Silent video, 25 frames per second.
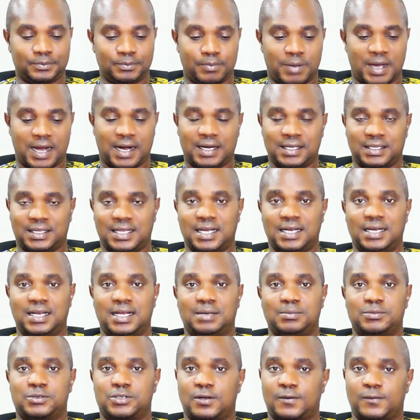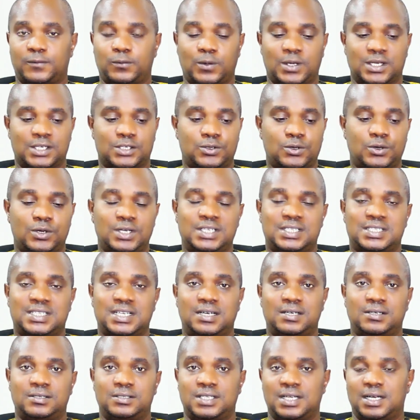pirated software, so he
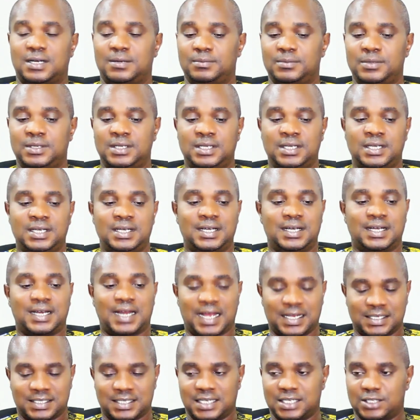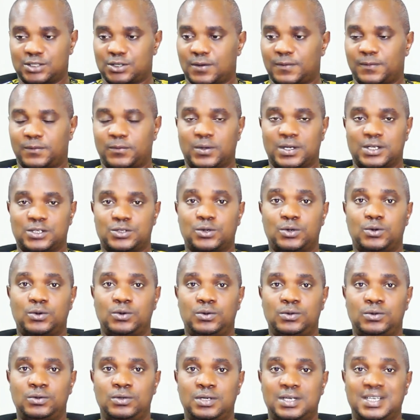sells licensed software.
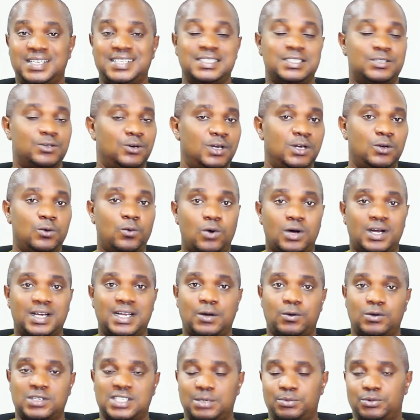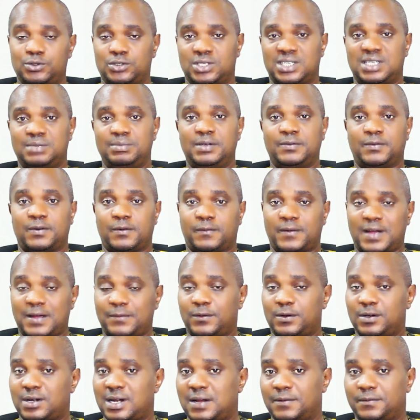So he's the only one that was able to give me for
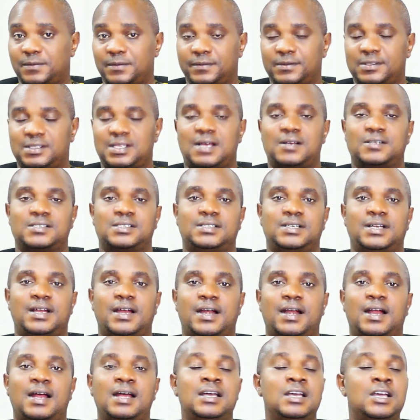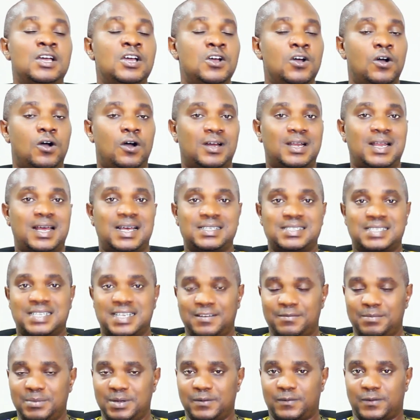550,000 naira. Others
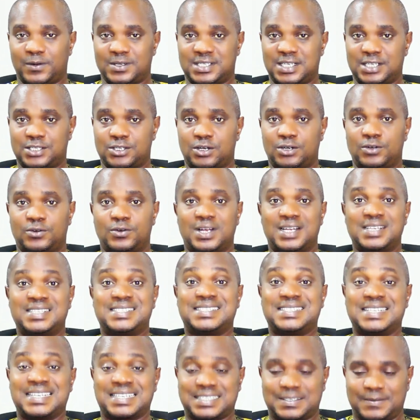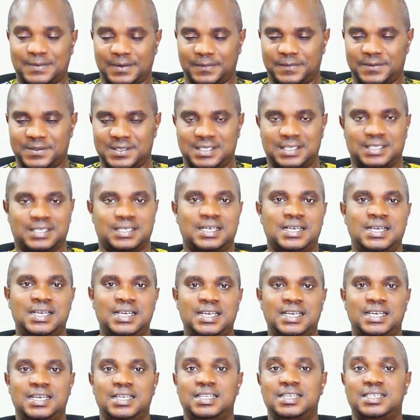gave me for 650
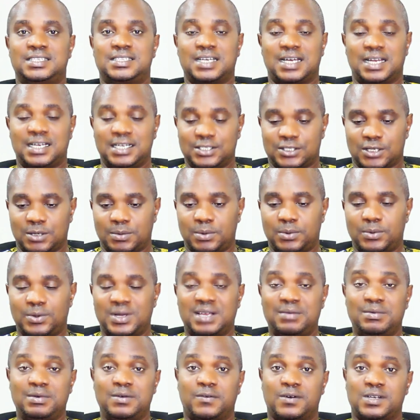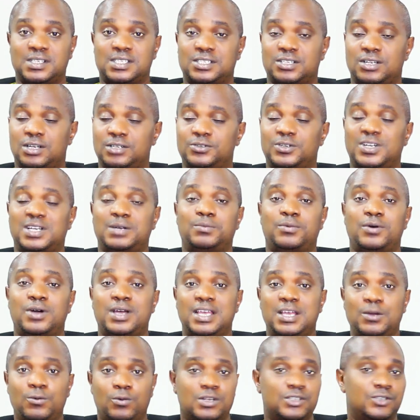initially. Some people gave me for 600, but
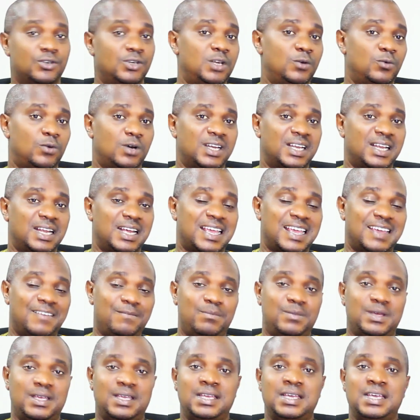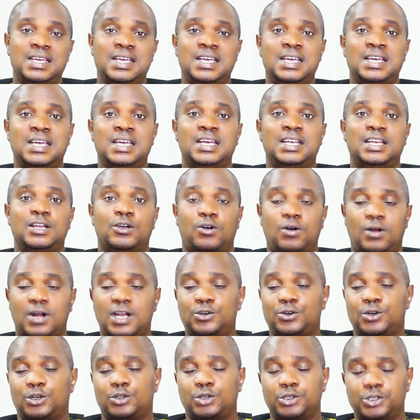he was the only one that gave me the
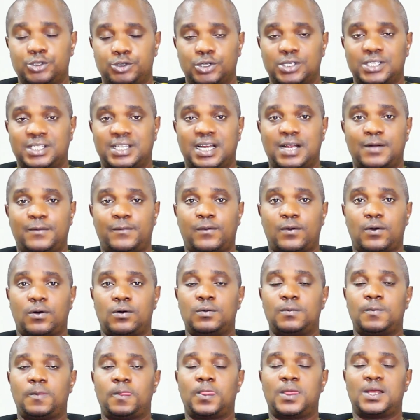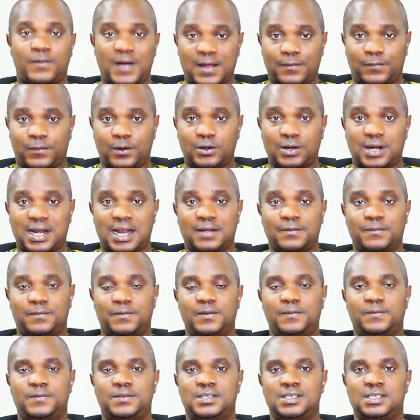Corel Draw 2023 for
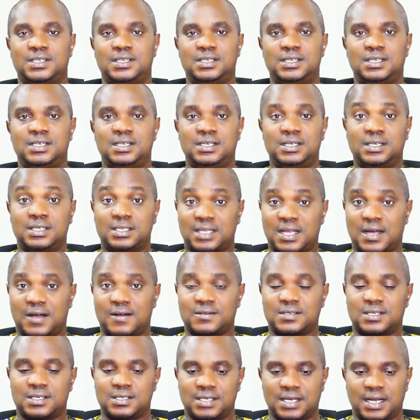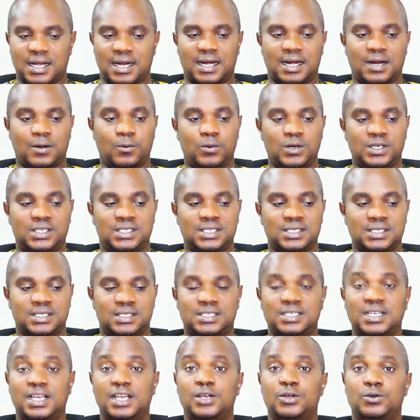550,000 naira, which
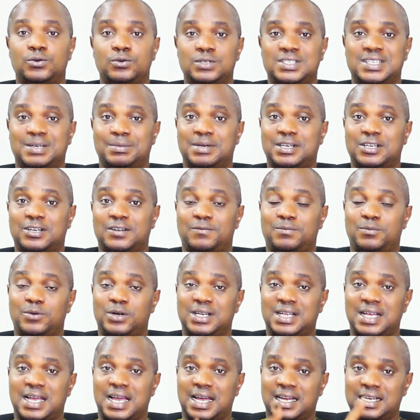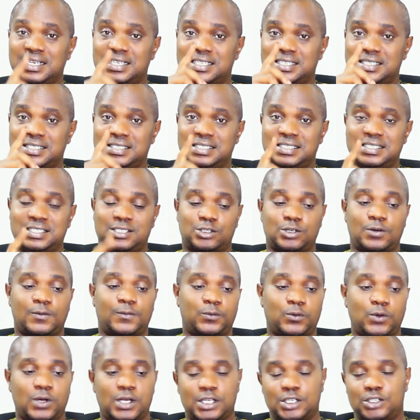is a huge amount of money. And this
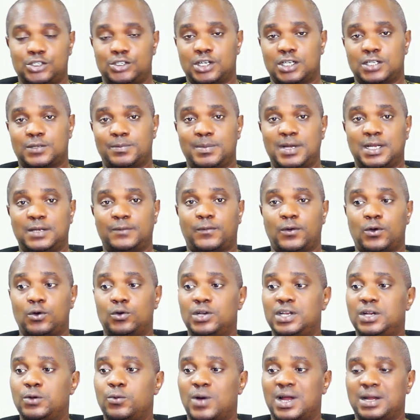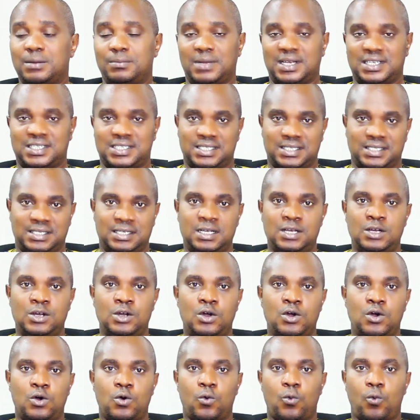software is just meant for only one machine,
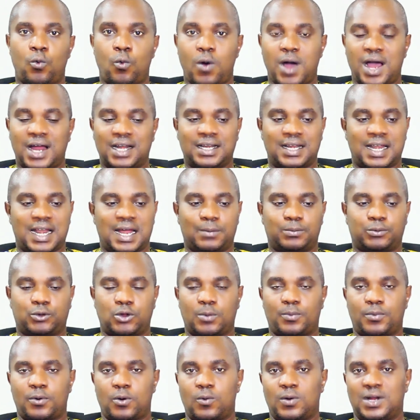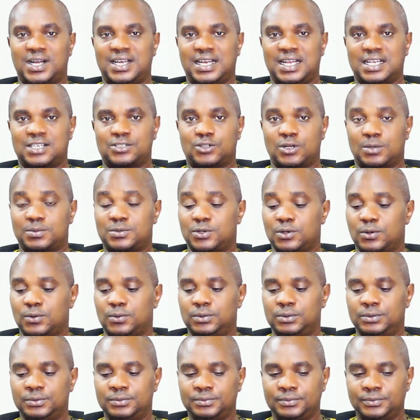one laptop or one desktop.
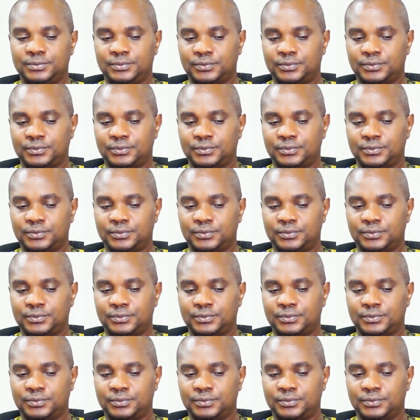So